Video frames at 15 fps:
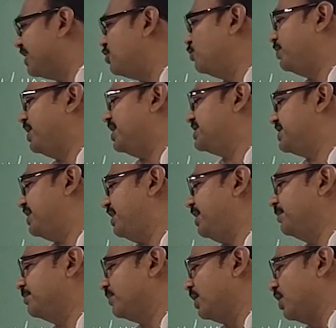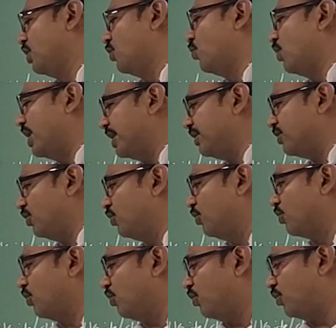IUPAC name? One
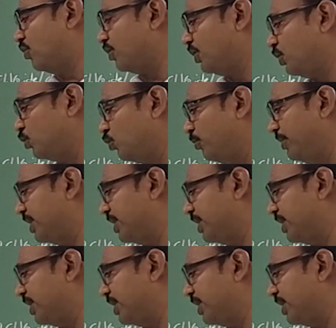chloro, two